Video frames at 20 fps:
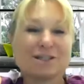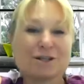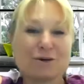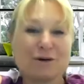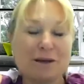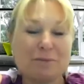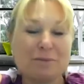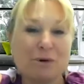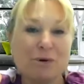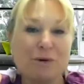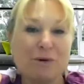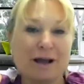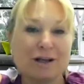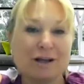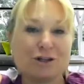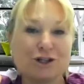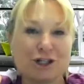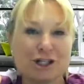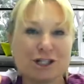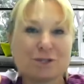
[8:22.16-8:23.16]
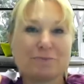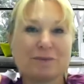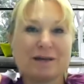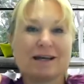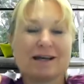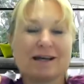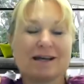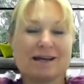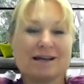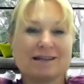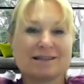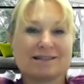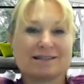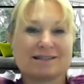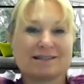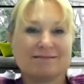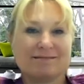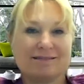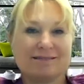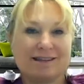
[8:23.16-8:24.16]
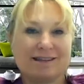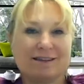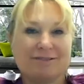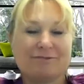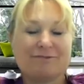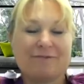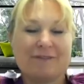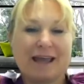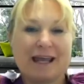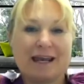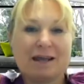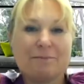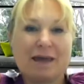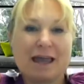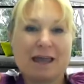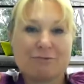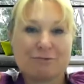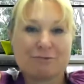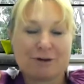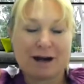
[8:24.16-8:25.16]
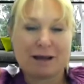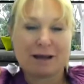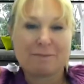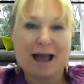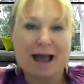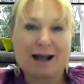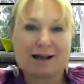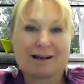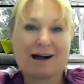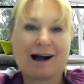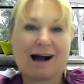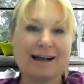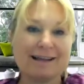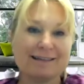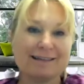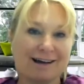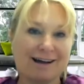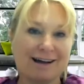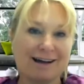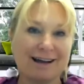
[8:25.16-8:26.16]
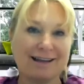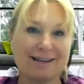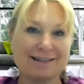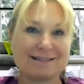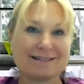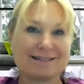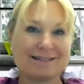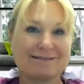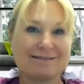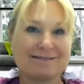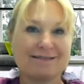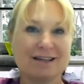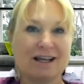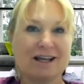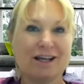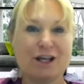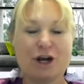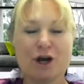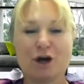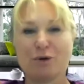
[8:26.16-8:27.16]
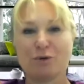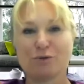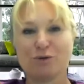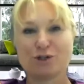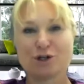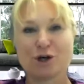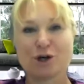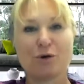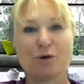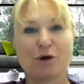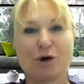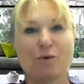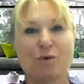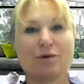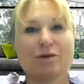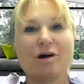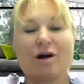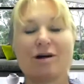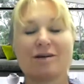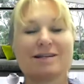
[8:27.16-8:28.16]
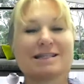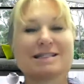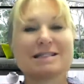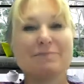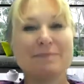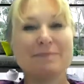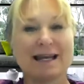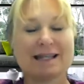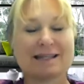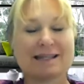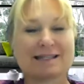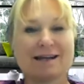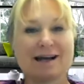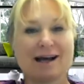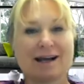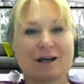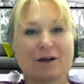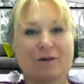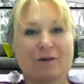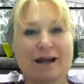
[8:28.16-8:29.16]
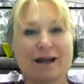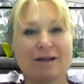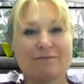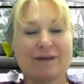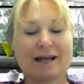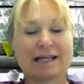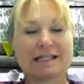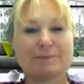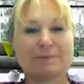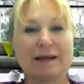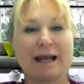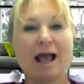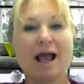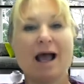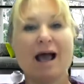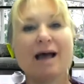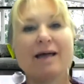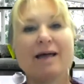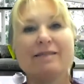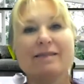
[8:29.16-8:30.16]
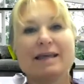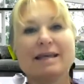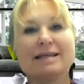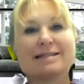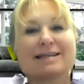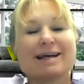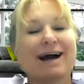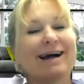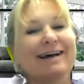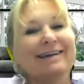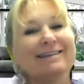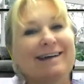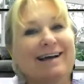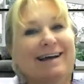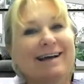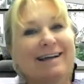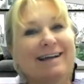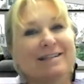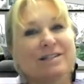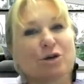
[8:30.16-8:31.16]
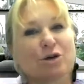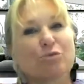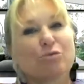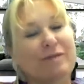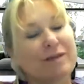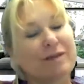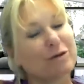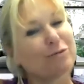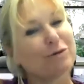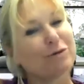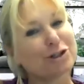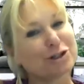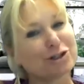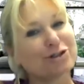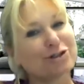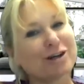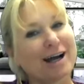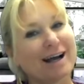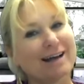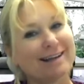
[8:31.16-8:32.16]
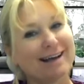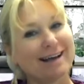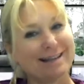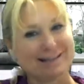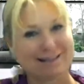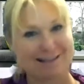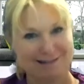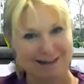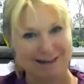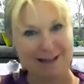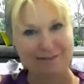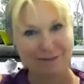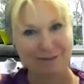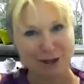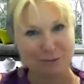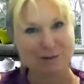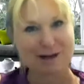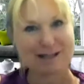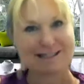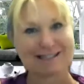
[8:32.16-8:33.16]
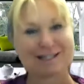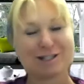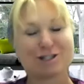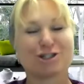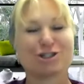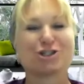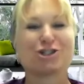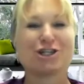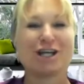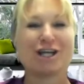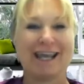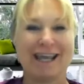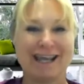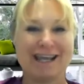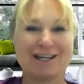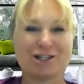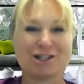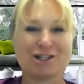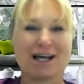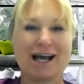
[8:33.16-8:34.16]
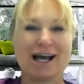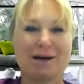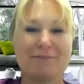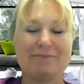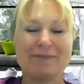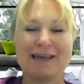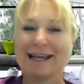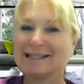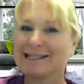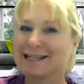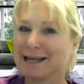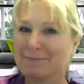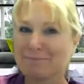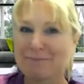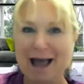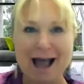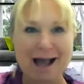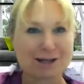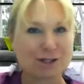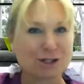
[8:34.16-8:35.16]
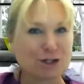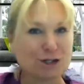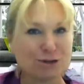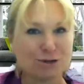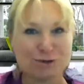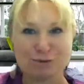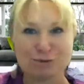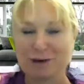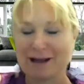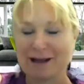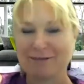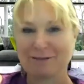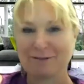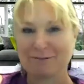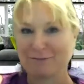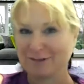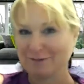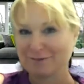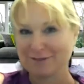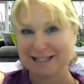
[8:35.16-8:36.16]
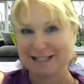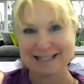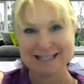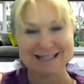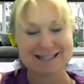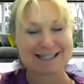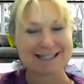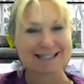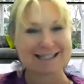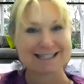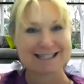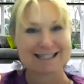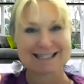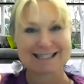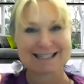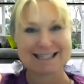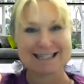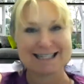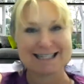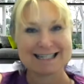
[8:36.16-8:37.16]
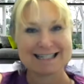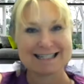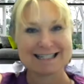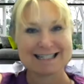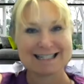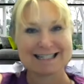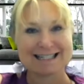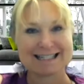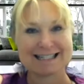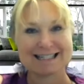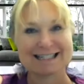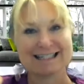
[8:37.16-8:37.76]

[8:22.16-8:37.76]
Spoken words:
a great point. Just because the Fannie Mae, Freddie Mac guidelines, don't go along, doesn't mean it's not a great investment. These guidelines, or the original guidelines, not the ones that just changed, they date back to what, the 50s, the 60s?